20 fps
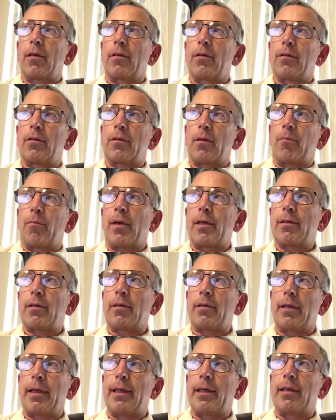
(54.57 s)
some
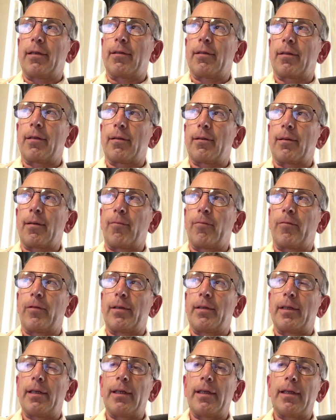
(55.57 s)
muscle aches, some
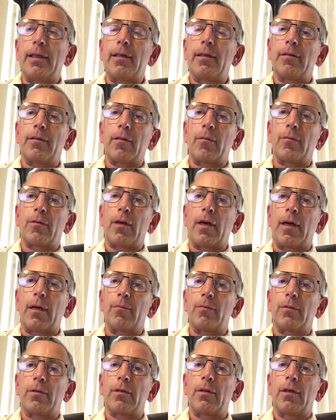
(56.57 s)
fatigue,
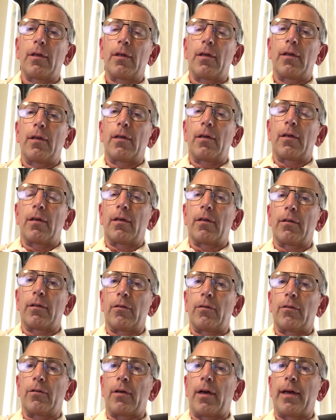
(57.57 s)
sometimes a
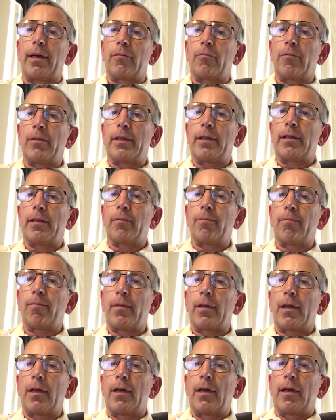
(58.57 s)
little diarrhea.
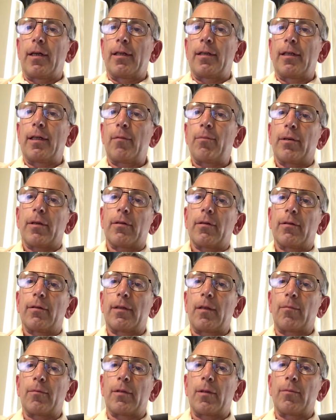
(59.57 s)
Typical
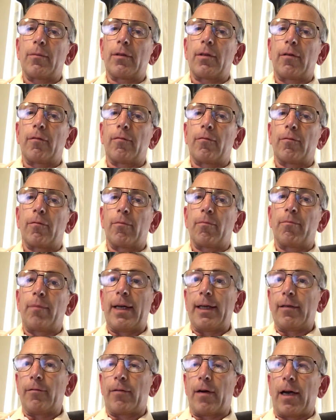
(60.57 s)
symptoms of
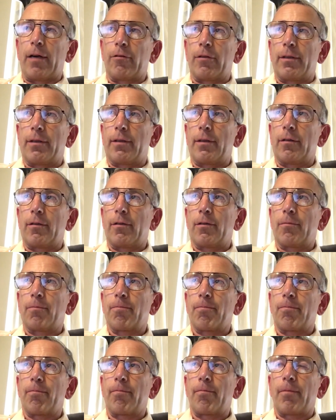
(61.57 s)
many viruses.
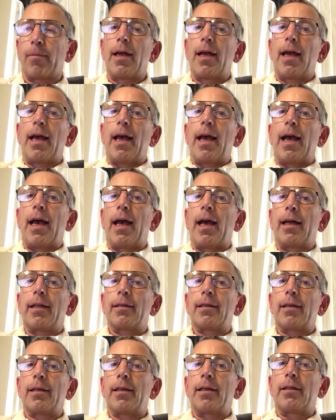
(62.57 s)

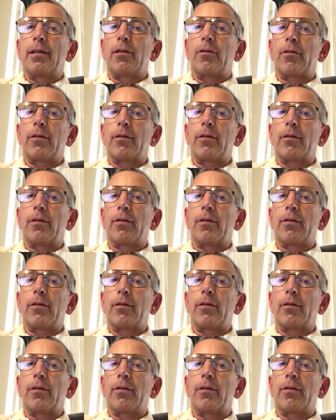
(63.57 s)
And in the